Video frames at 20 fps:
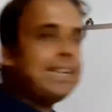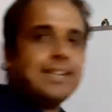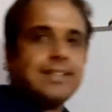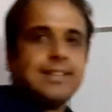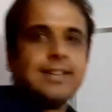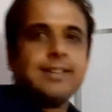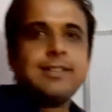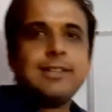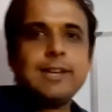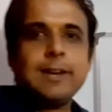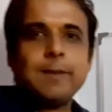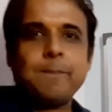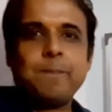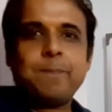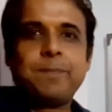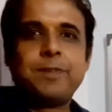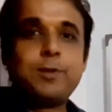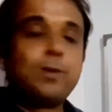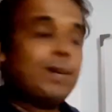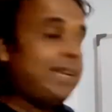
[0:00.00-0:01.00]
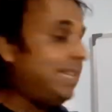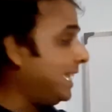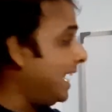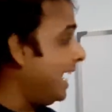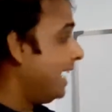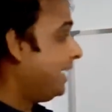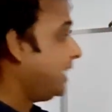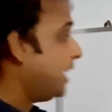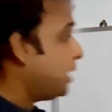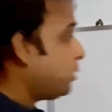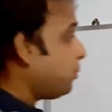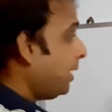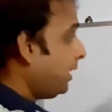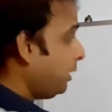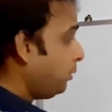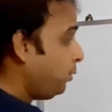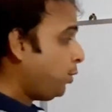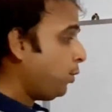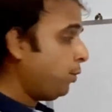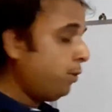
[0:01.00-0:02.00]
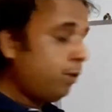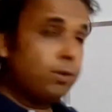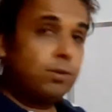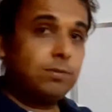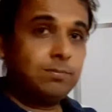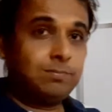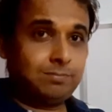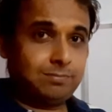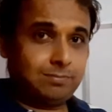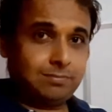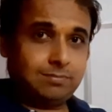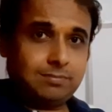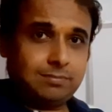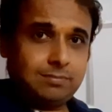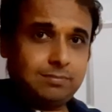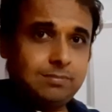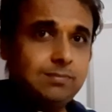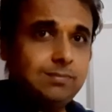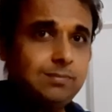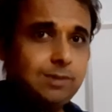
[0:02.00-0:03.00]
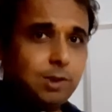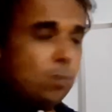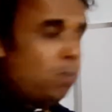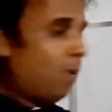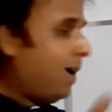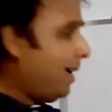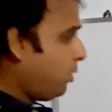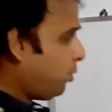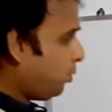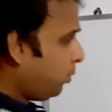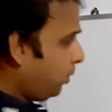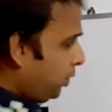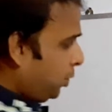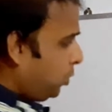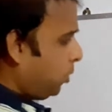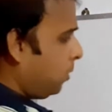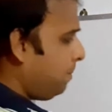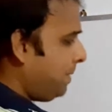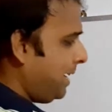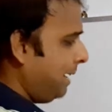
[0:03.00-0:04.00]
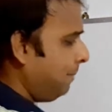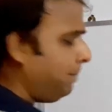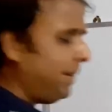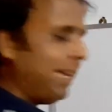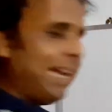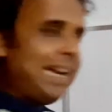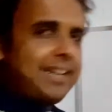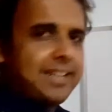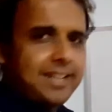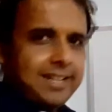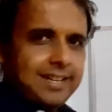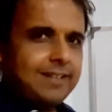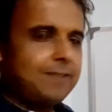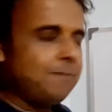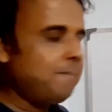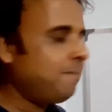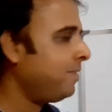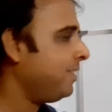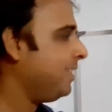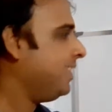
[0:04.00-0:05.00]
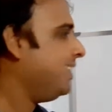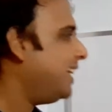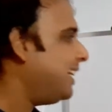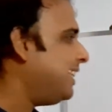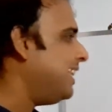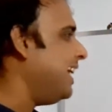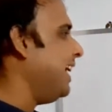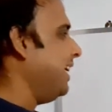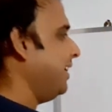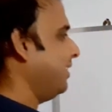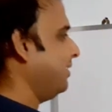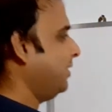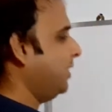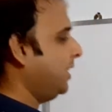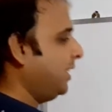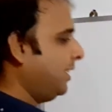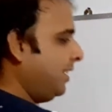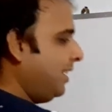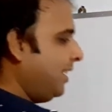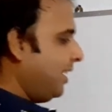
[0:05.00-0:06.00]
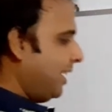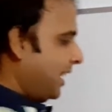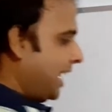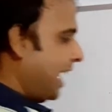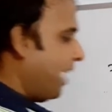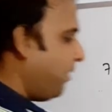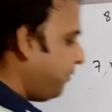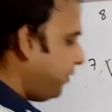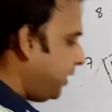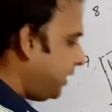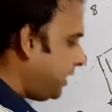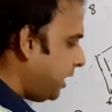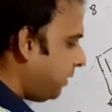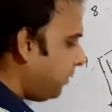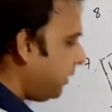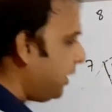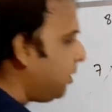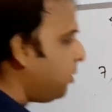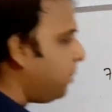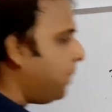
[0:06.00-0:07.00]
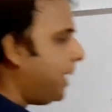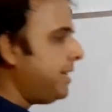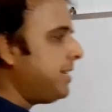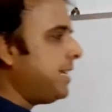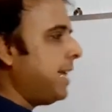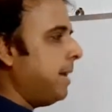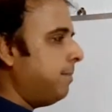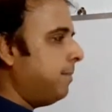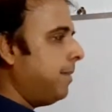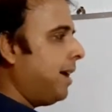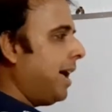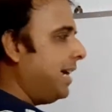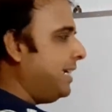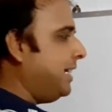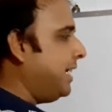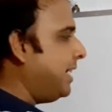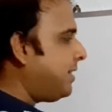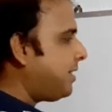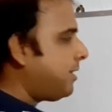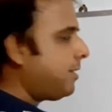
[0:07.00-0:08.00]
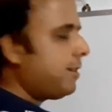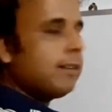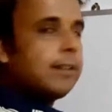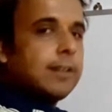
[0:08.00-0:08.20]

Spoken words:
system. So in that case, what you should do? What rule should be applied here? Nothing. everything will remain same, highest,